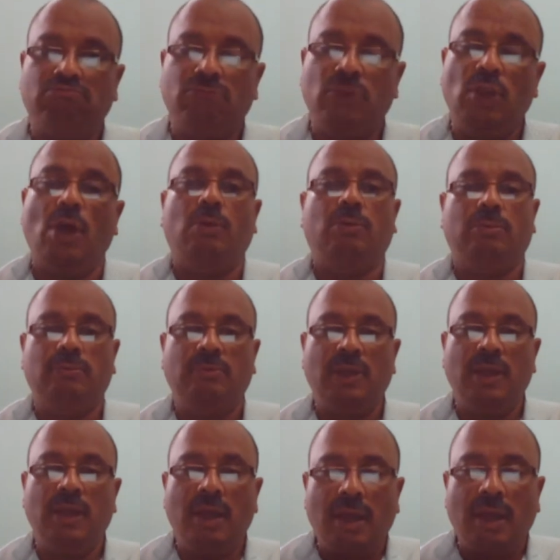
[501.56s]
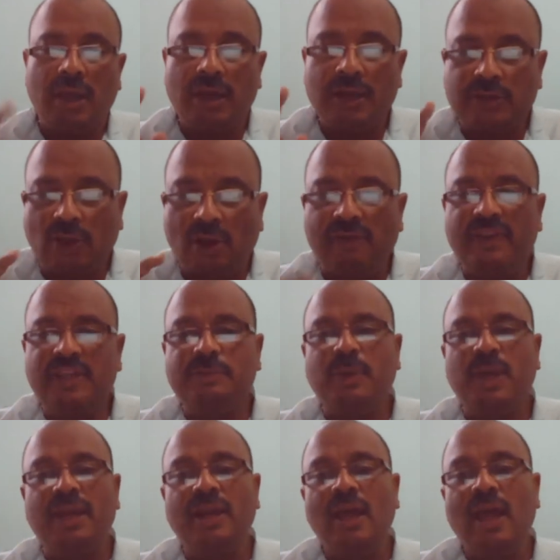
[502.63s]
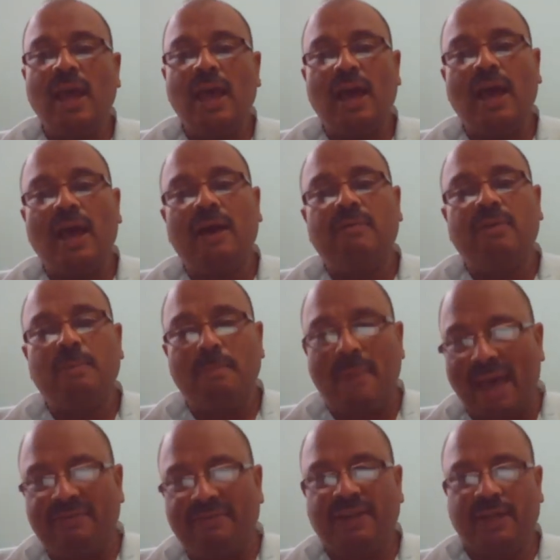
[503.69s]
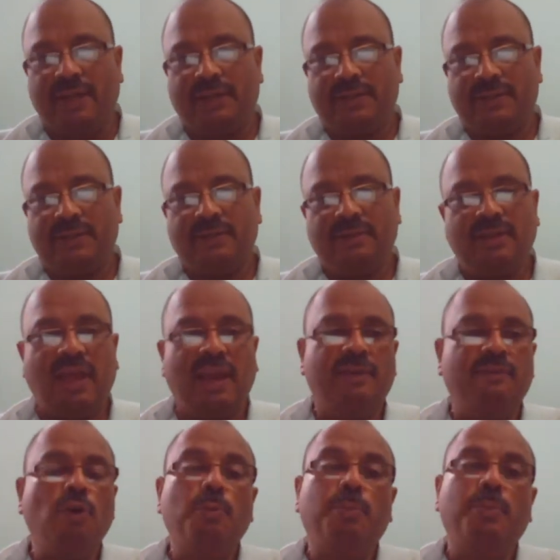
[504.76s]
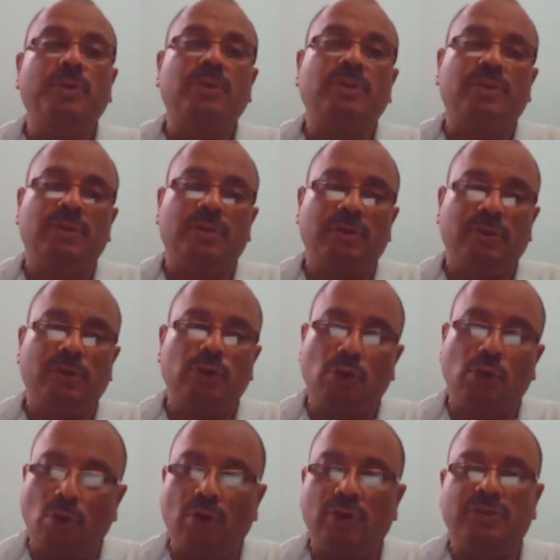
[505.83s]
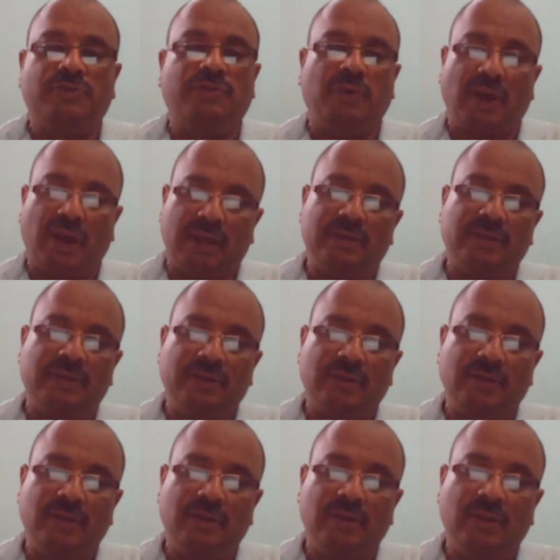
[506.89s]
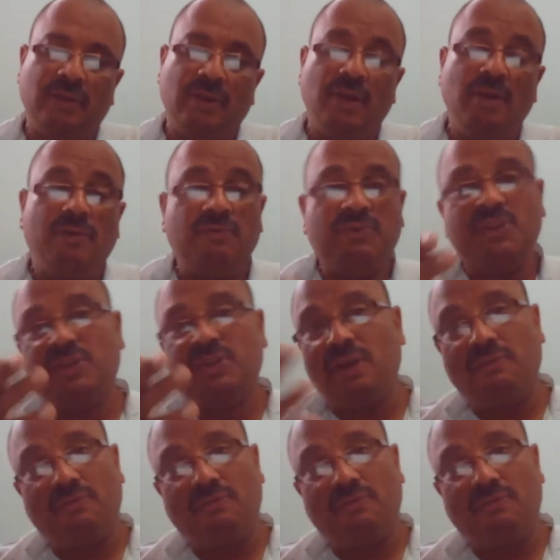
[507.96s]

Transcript: No, it has always been our mavericks that have opened doors for us, which the